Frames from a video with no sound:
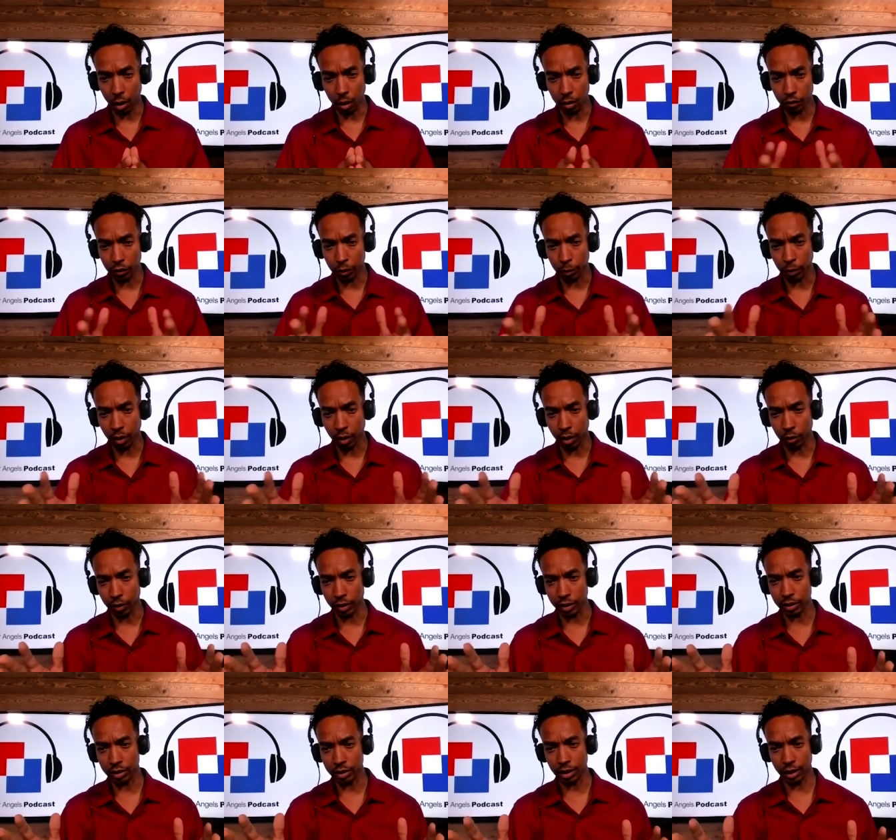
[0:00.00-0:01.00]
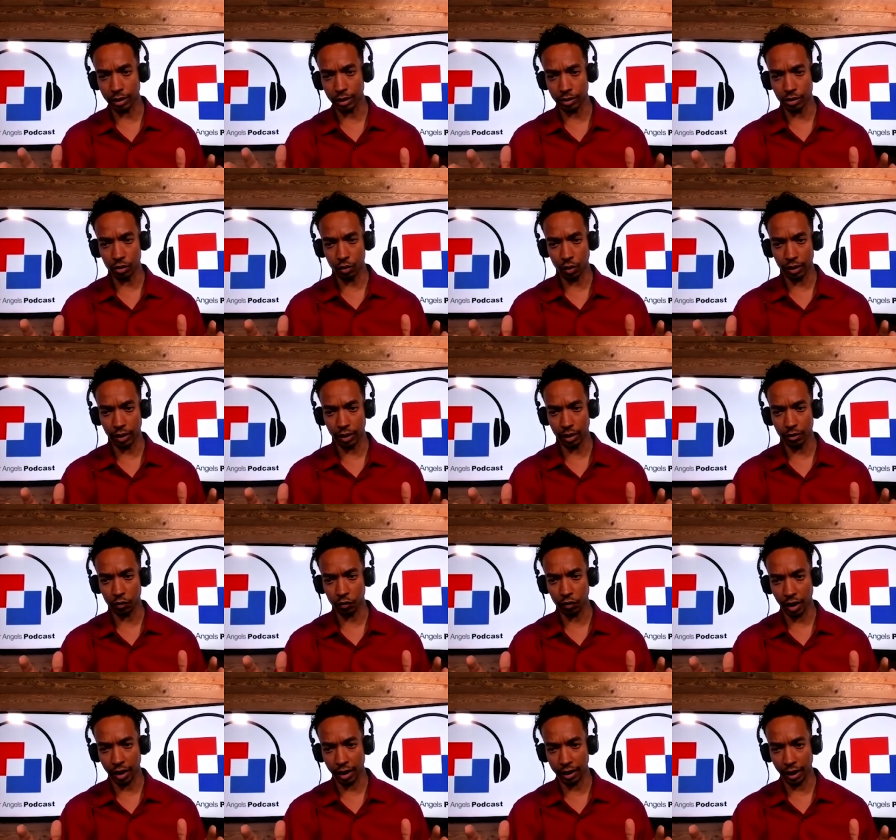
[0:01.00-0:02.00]
all of the progress that you
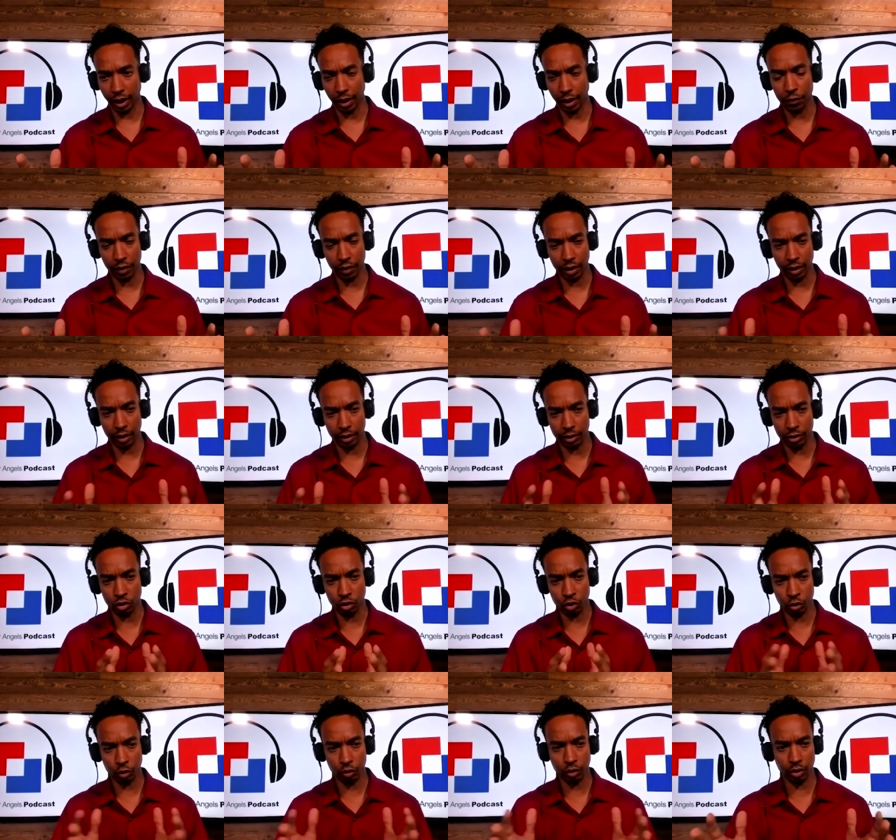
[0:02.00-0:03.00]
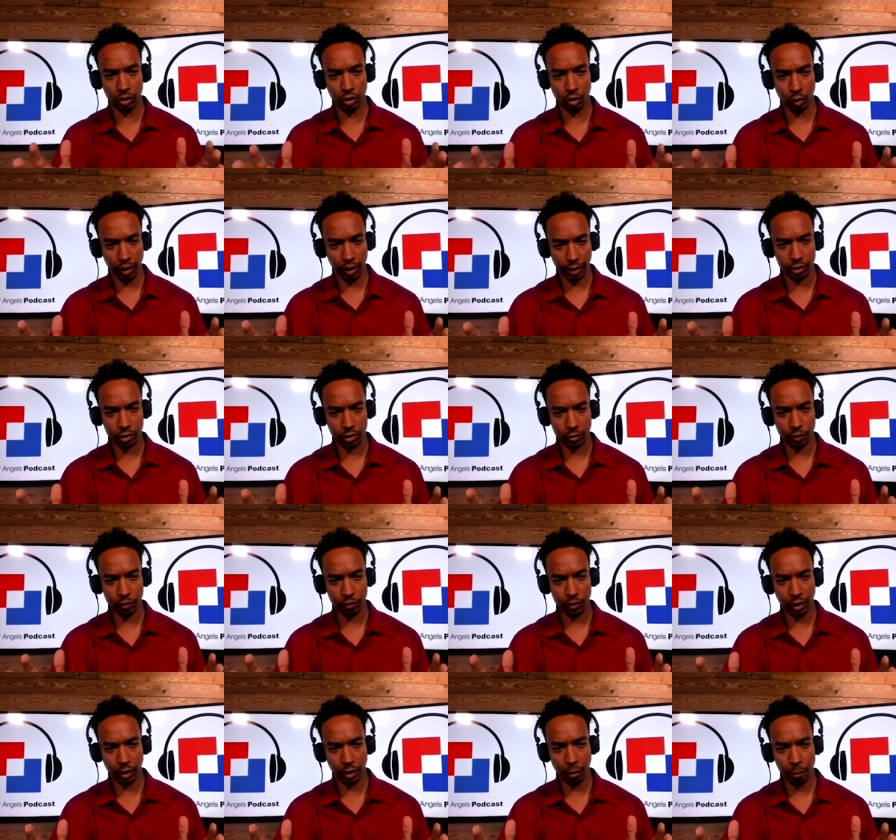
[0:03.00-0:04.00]
identified, I think, is true and correct
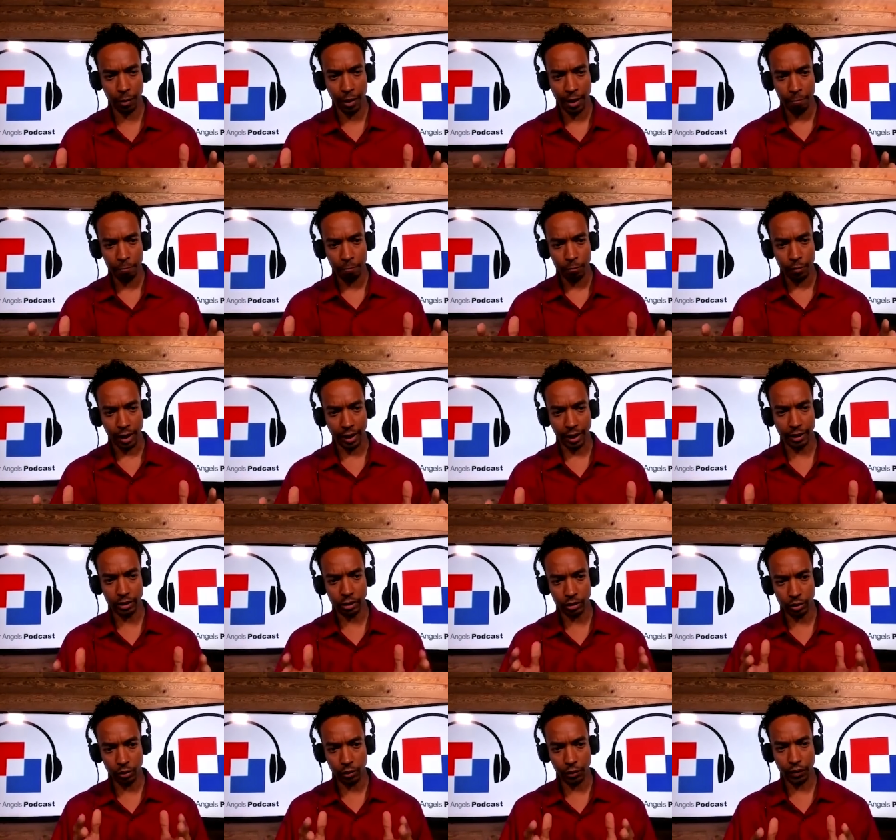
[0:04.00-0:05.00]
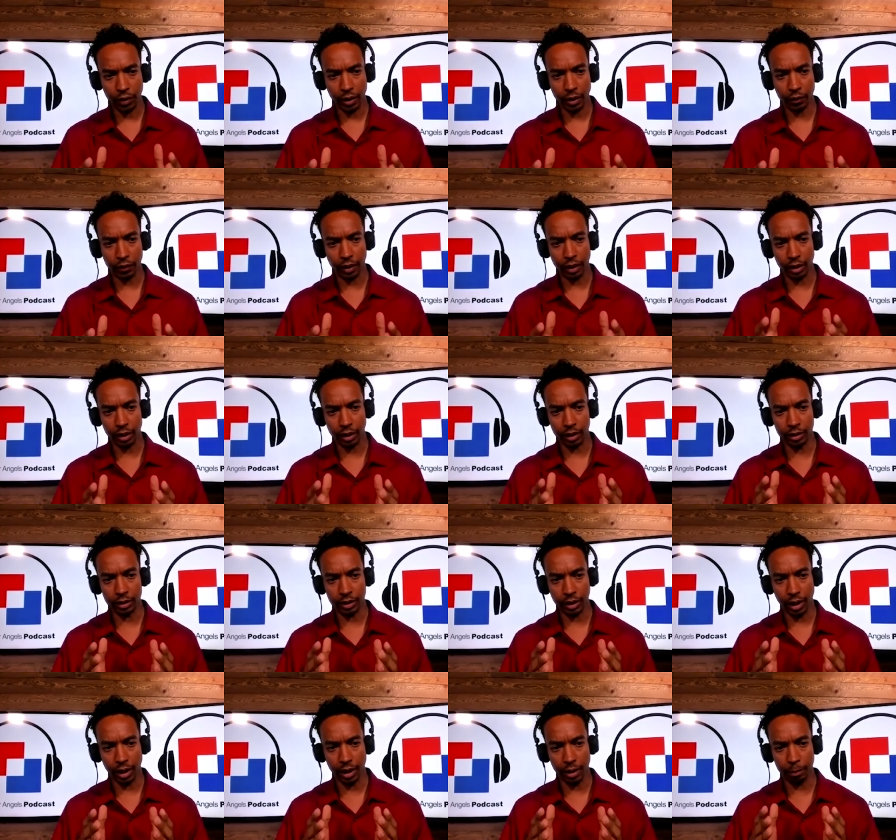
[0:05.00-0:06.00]
you know and i do think that it
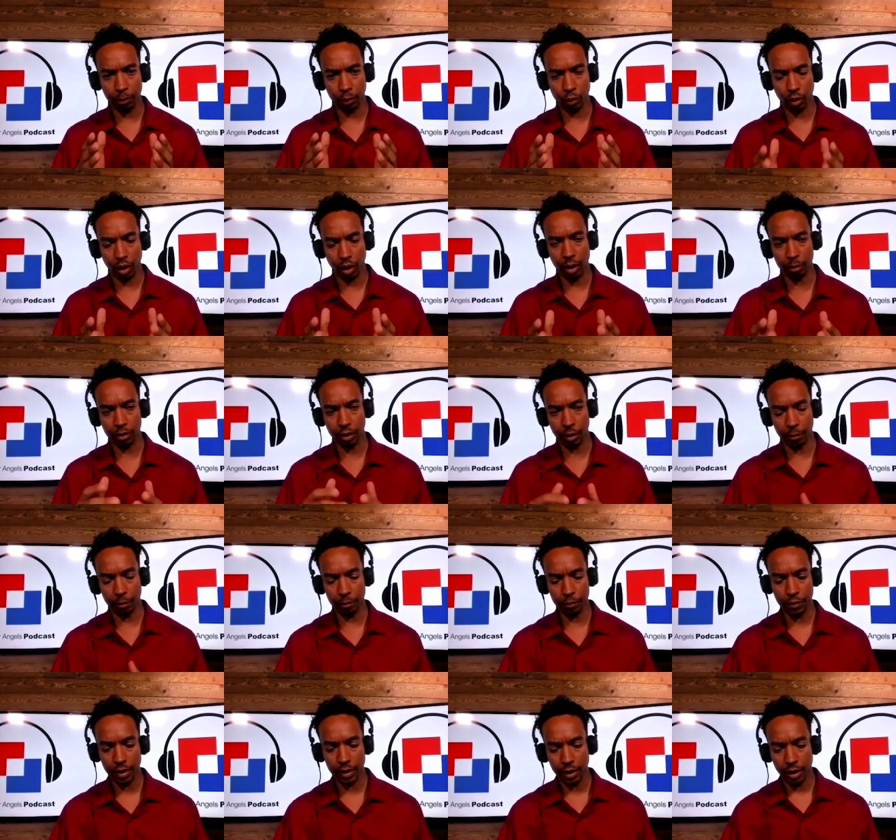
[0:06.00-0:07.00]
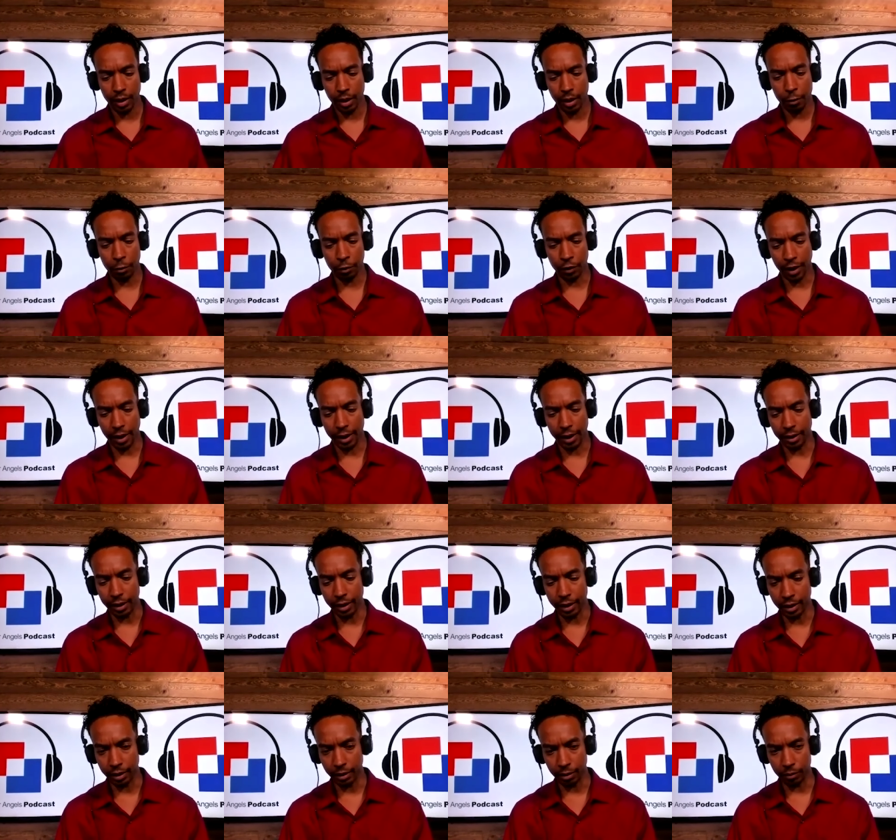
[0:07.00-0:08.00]
is a problem that
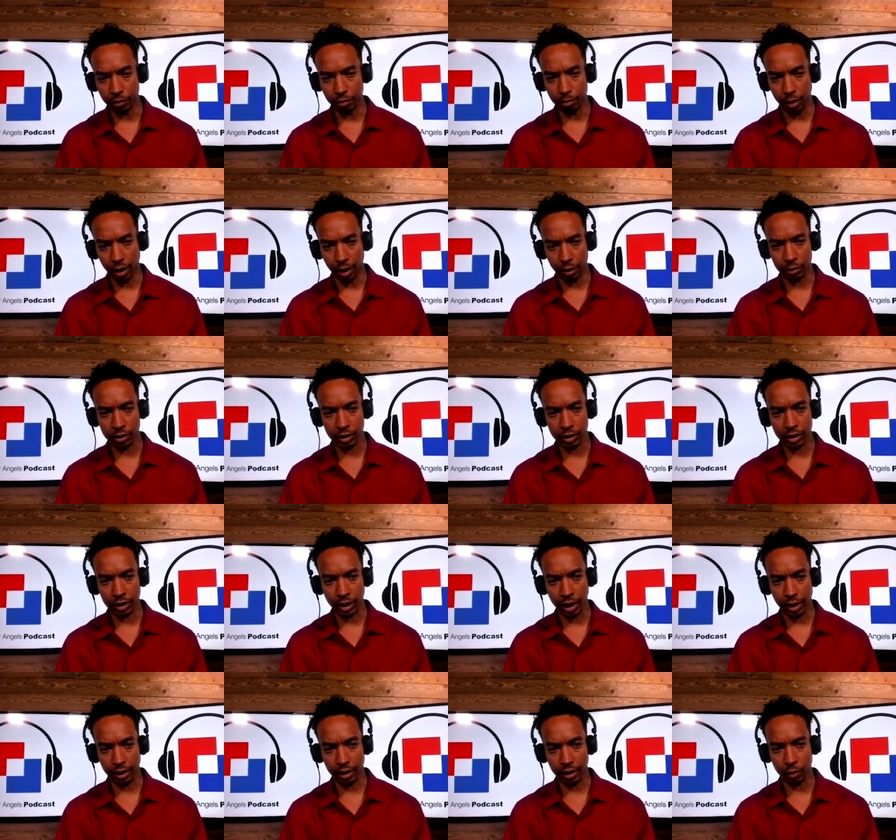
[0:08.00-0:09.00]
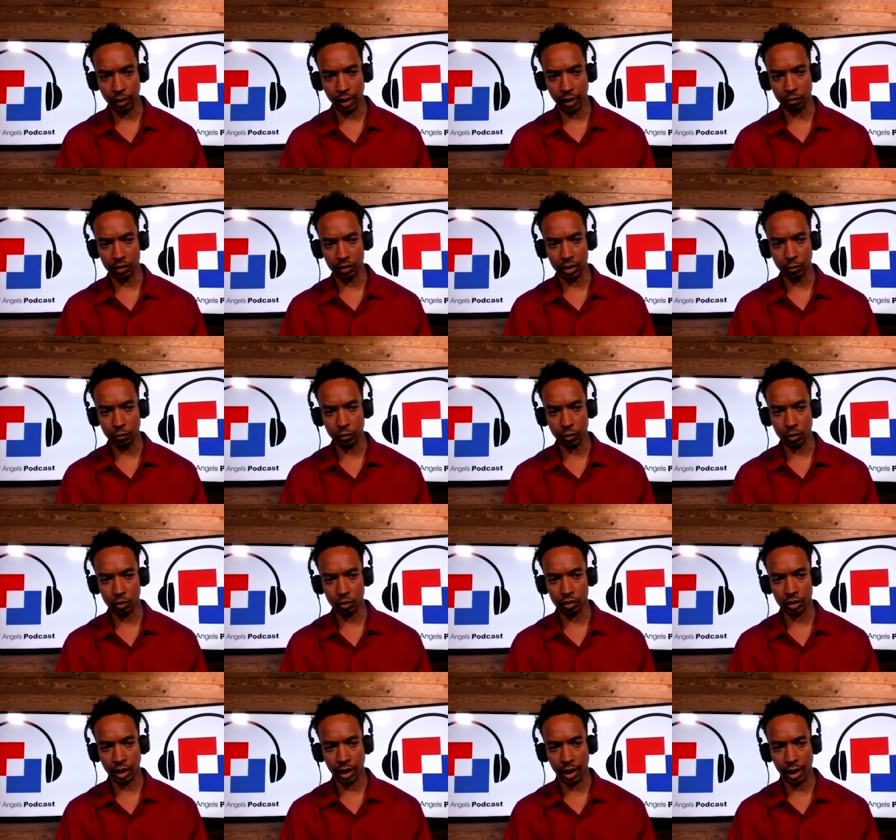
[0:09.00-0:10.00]
in modern society we have a
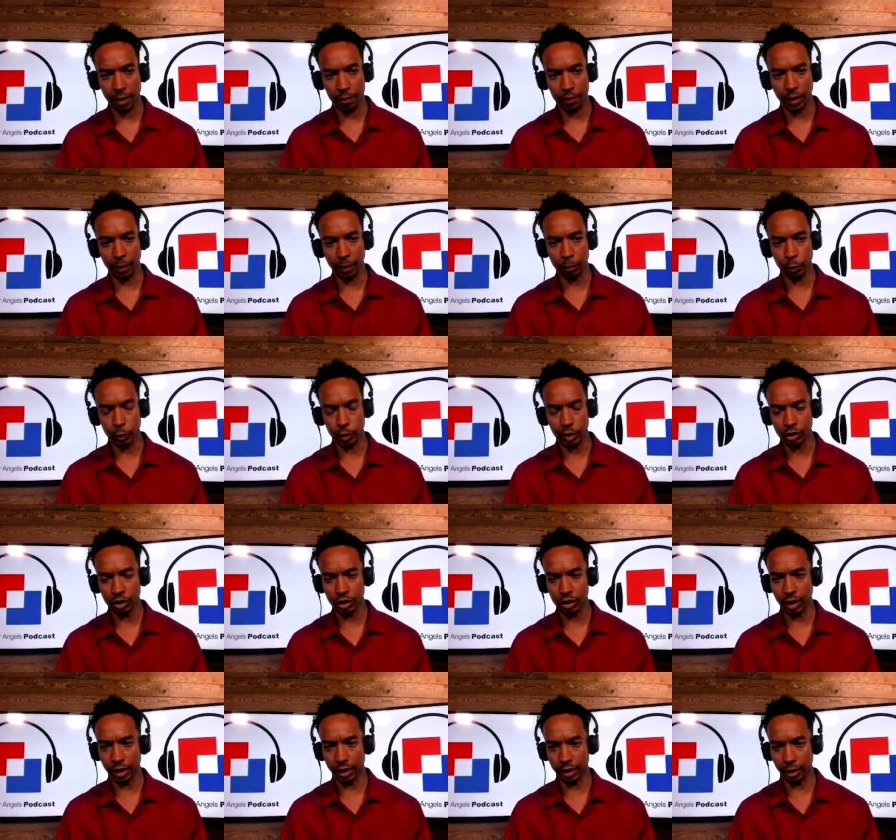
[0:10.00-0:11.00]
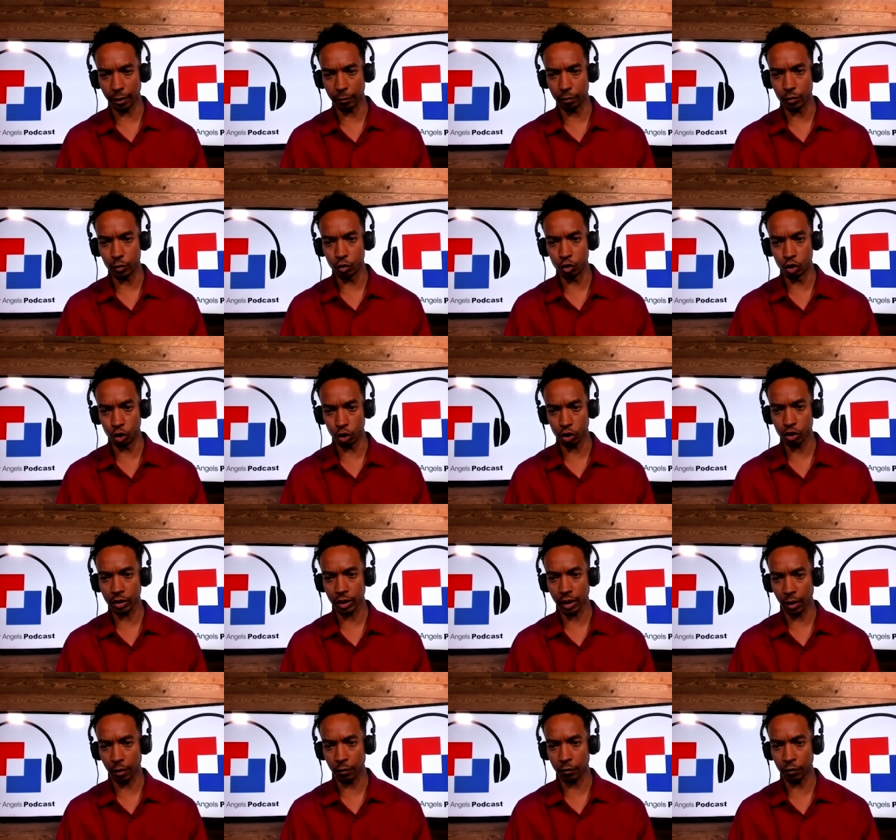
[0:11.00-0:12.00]
difficult time appreciating just
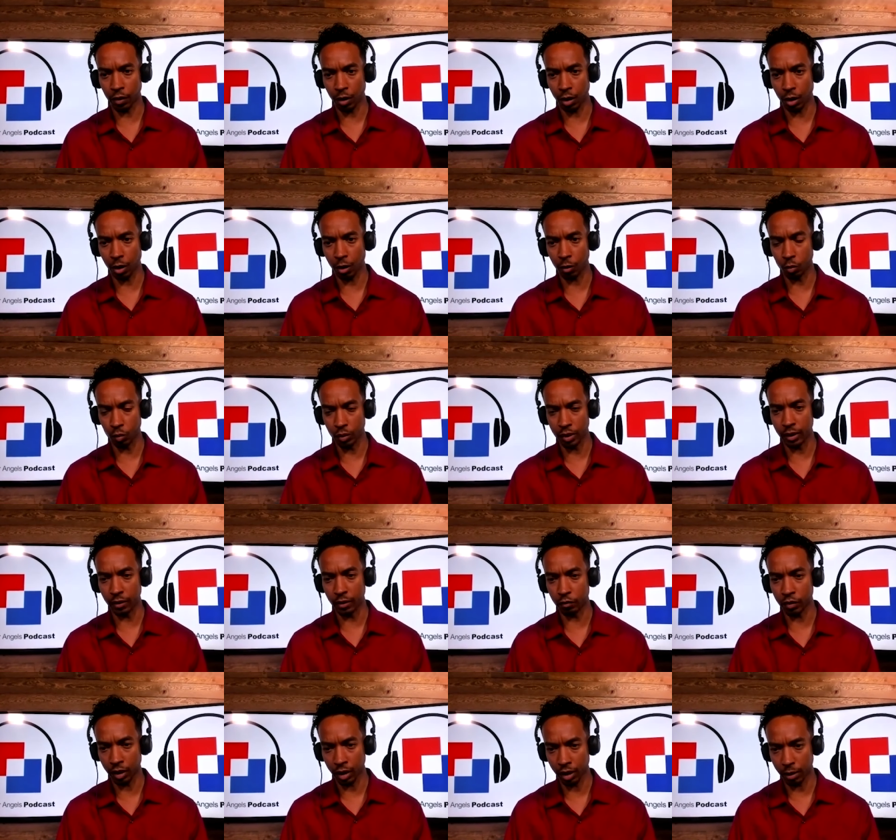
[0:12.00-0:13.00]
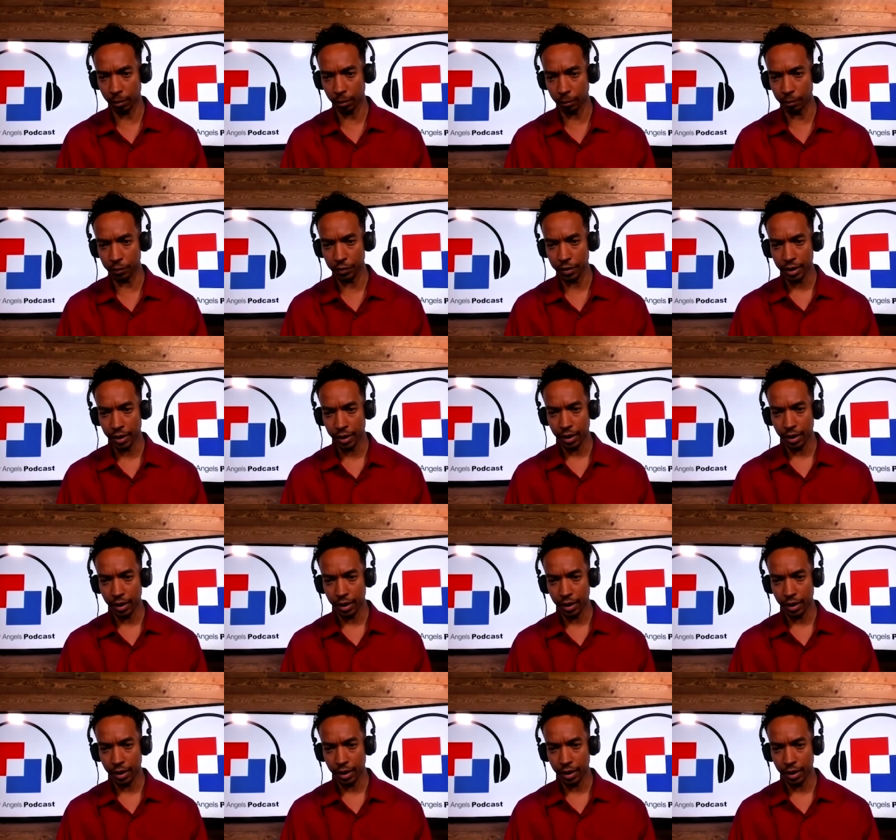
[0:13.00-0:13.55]
how far we have come